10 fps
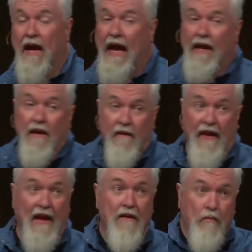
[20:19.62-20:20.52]
And
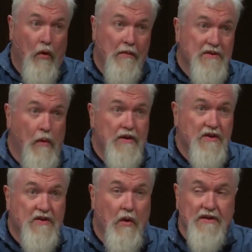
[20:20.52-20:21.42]
then Romans 1
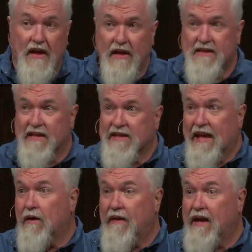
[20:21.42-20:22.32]
just goes on and says
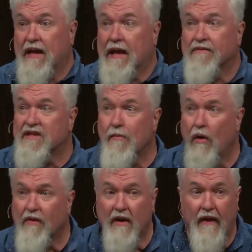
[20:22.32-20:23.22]
later that he gives them
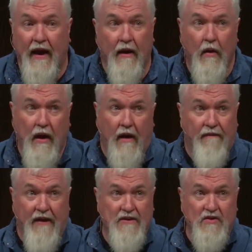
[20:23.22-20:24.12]
over to that. Okay,
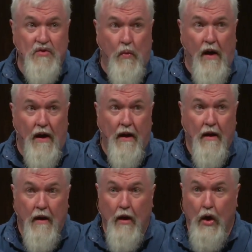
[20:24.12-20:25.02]
if that's what you want,
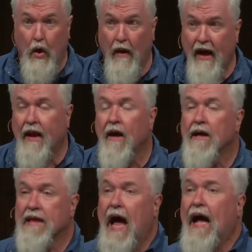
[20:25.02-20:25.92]
go ahead.
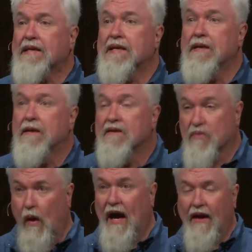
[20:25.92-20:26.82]
Lot's
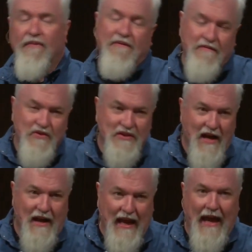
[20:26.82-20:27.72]
wife, she's
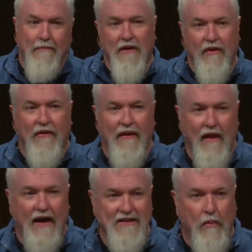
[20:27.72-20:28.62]
not named other than
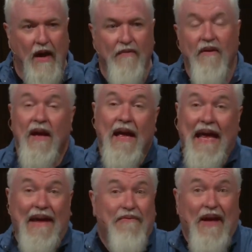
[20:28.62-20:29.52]
Lot's wife.
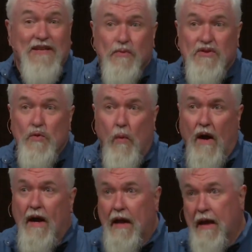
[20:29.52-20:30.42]
If that's what you
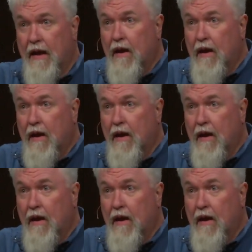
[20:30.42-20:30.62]
want,